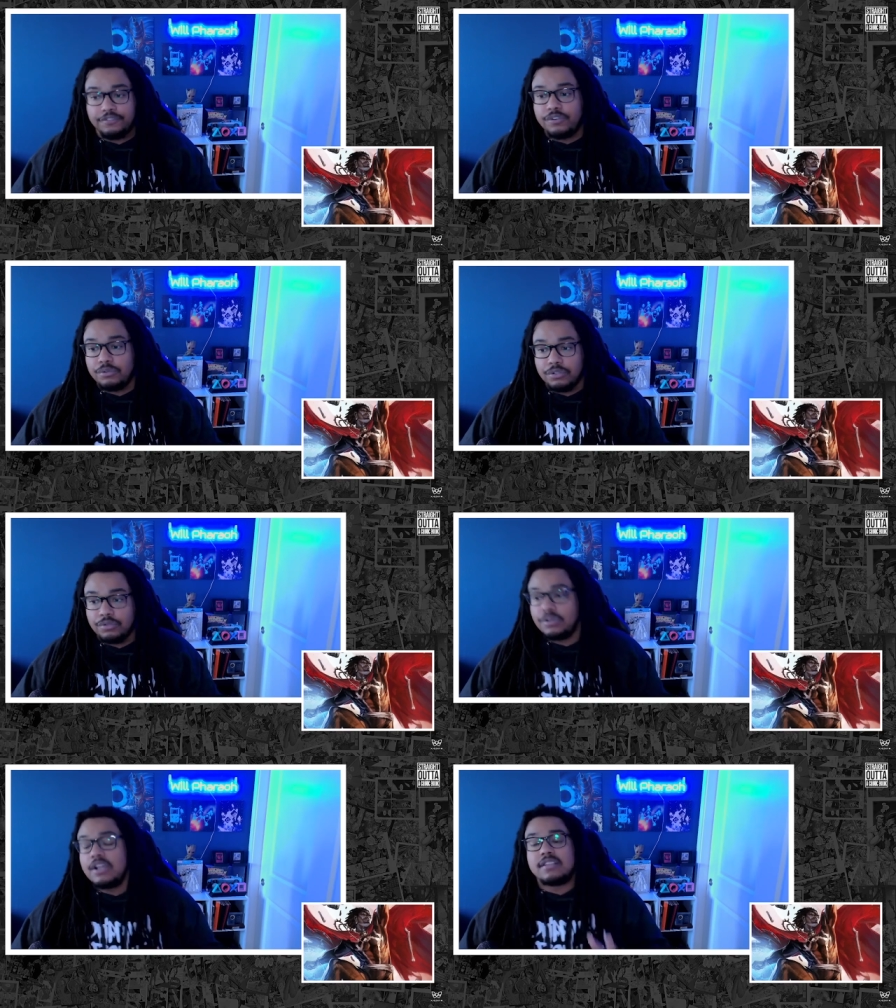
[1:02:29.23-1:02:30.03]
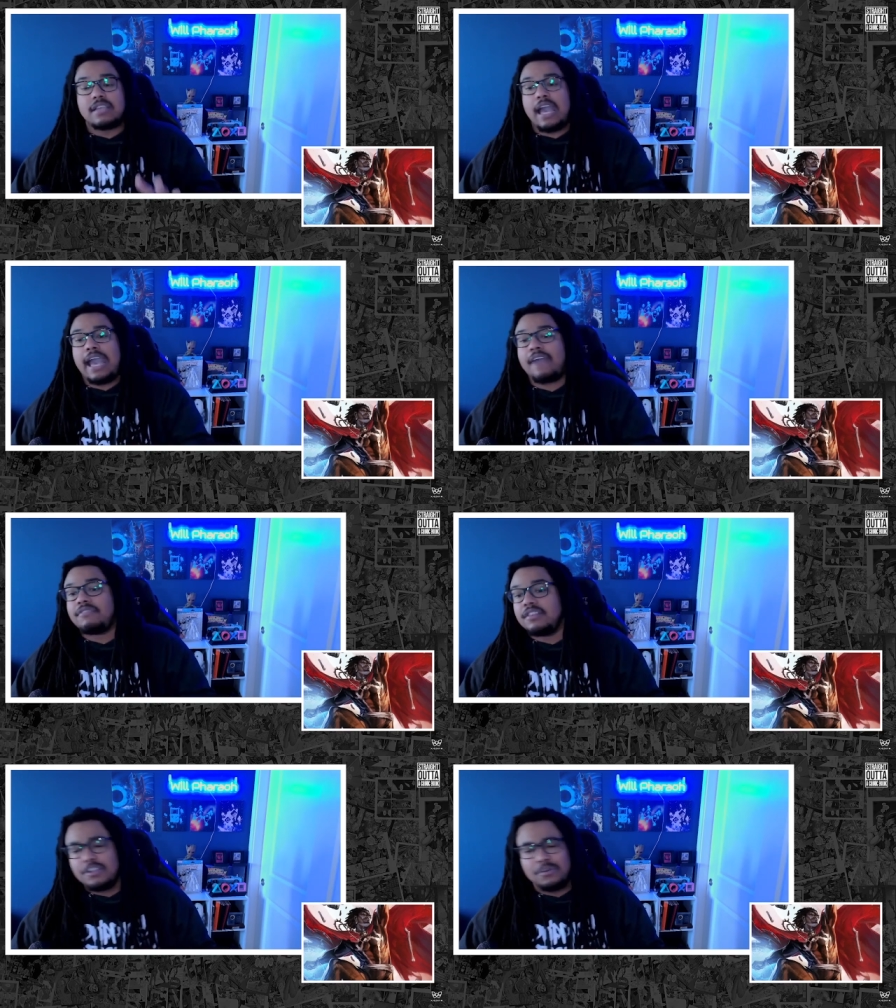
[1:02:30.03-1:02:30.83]
Voodoo to have
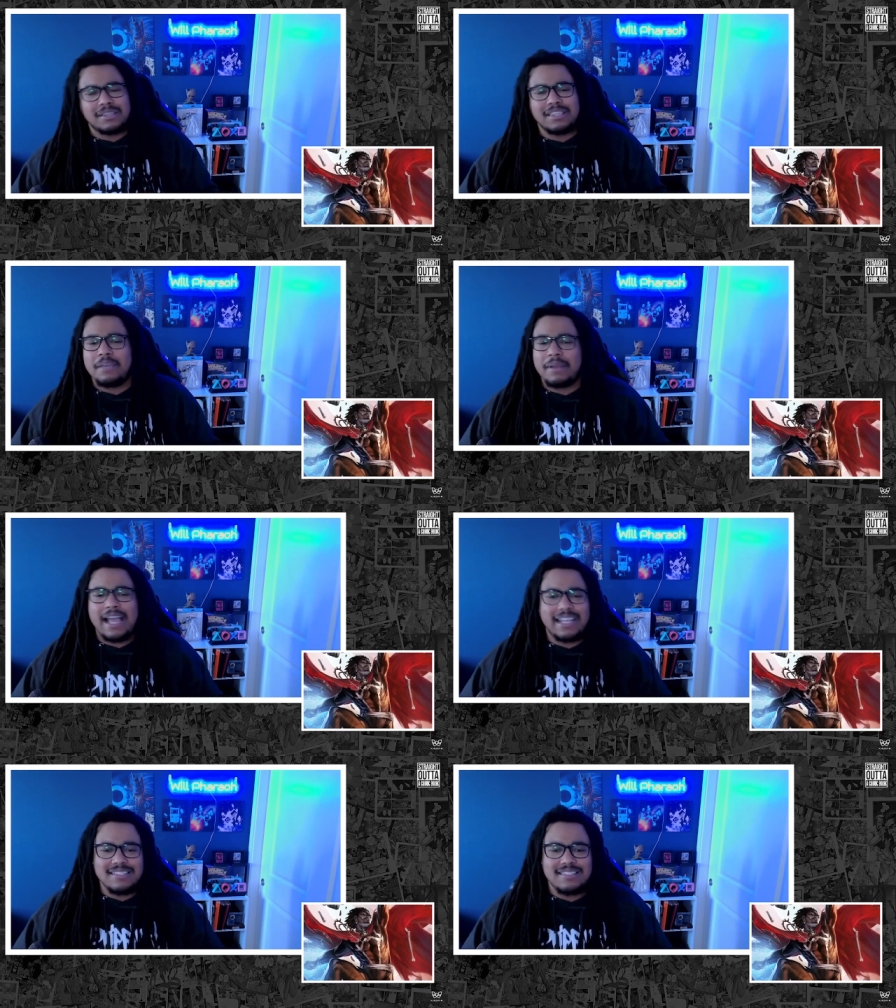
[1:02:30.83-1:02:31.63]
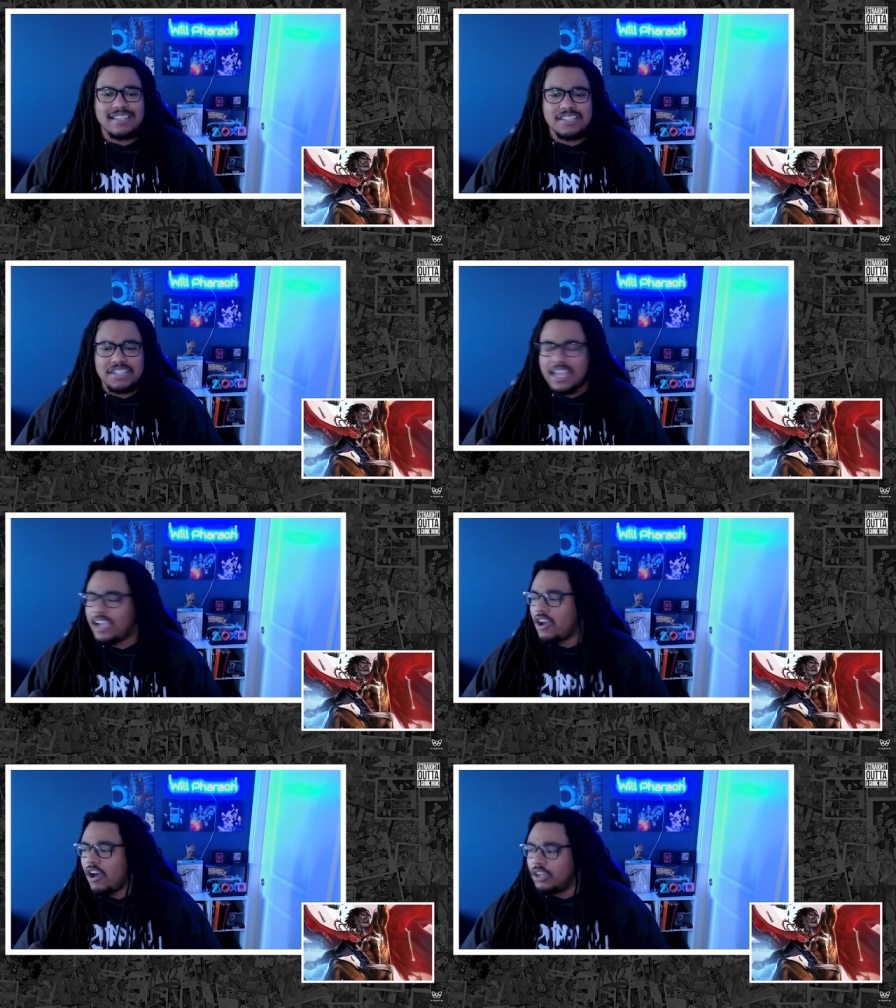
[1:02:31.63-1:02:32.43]
to deal with him. And I could see
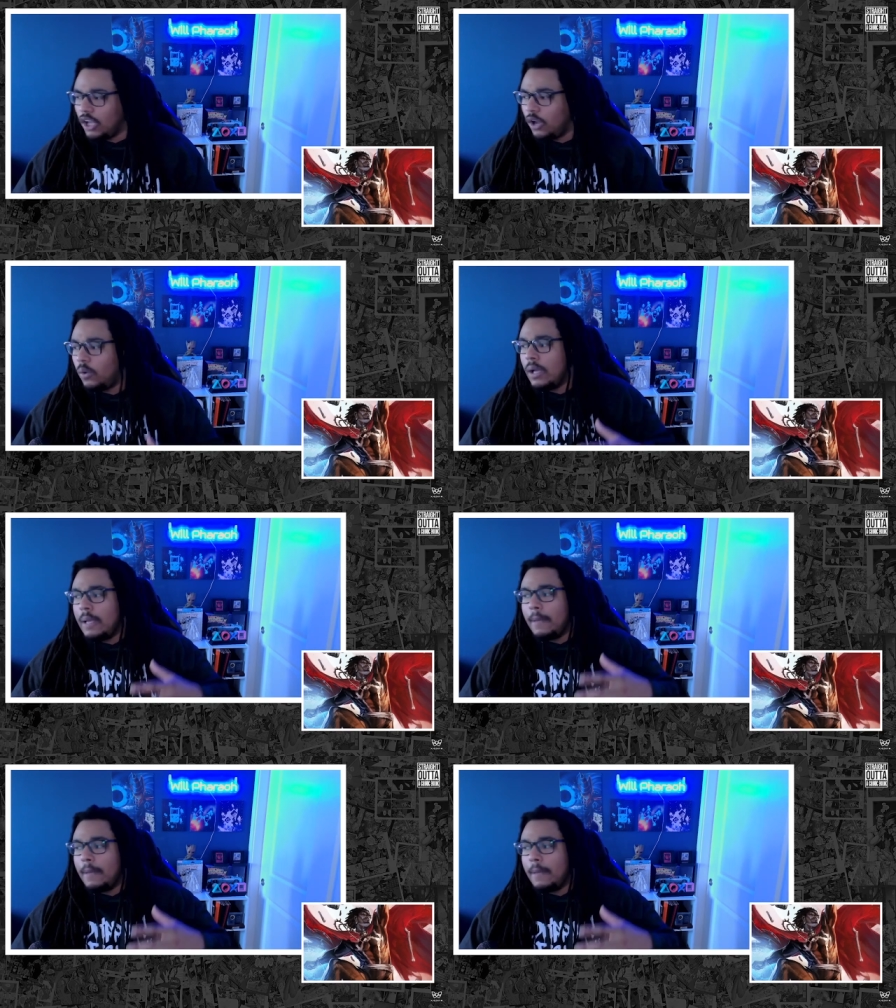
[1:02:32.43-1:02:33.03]
Giancarlo